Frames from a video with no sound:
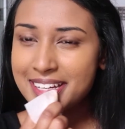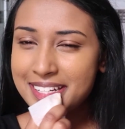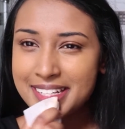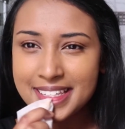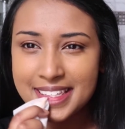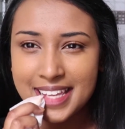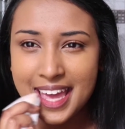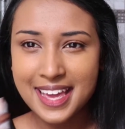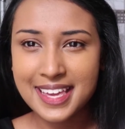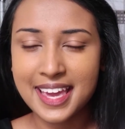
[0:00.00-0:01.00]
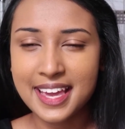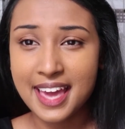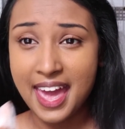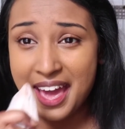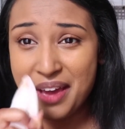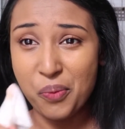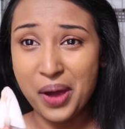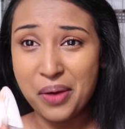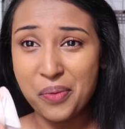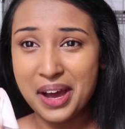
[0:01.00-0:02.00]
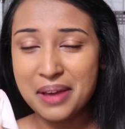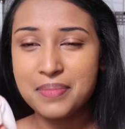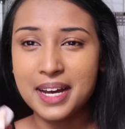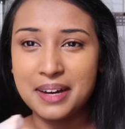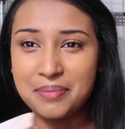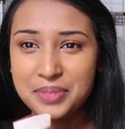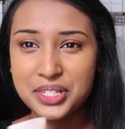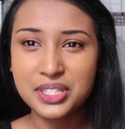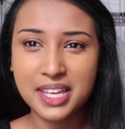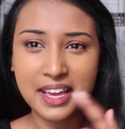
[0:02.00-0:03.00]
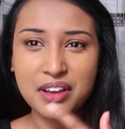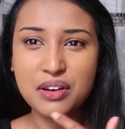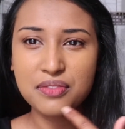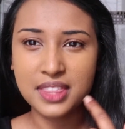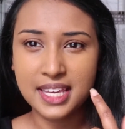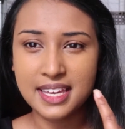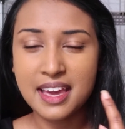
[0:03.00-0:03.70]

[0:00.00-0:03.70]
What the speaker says: I'm just taking a wet wipe, just taking off the